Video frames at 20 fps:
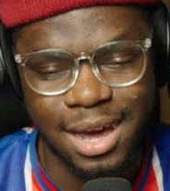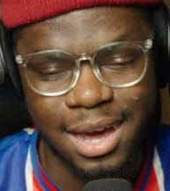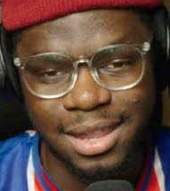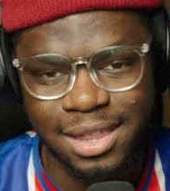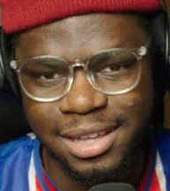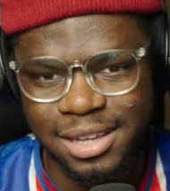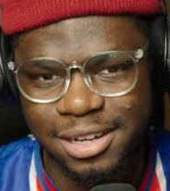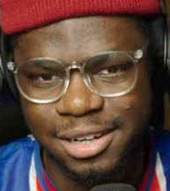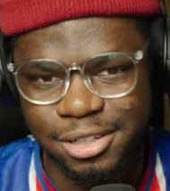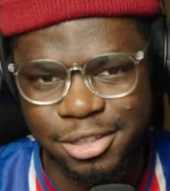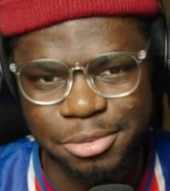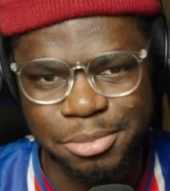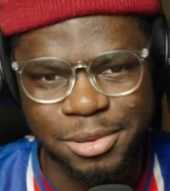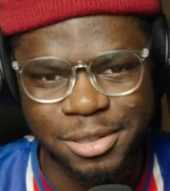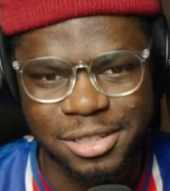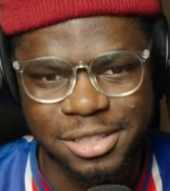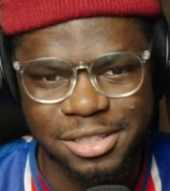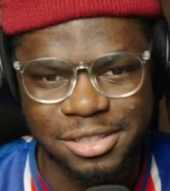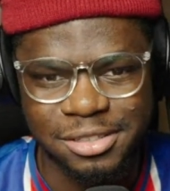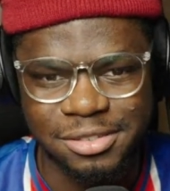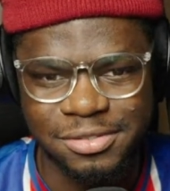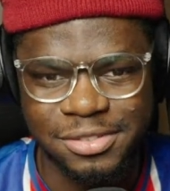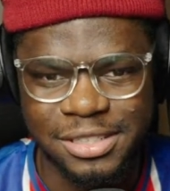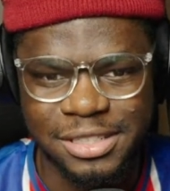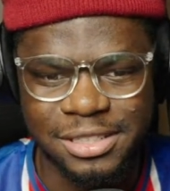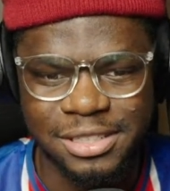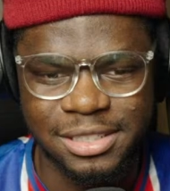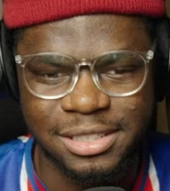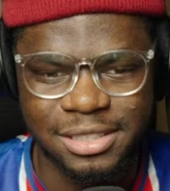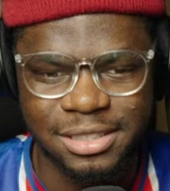I think he got the ball there, in
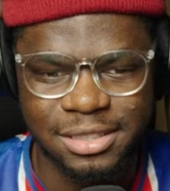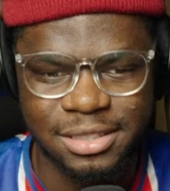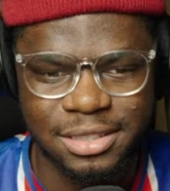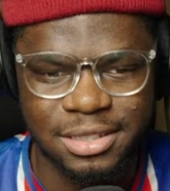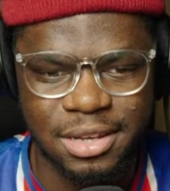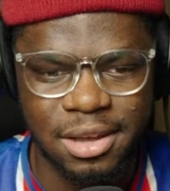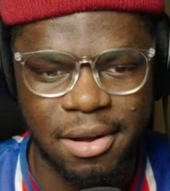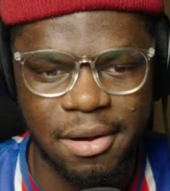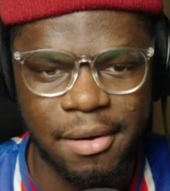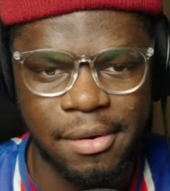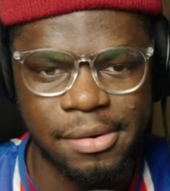fairness.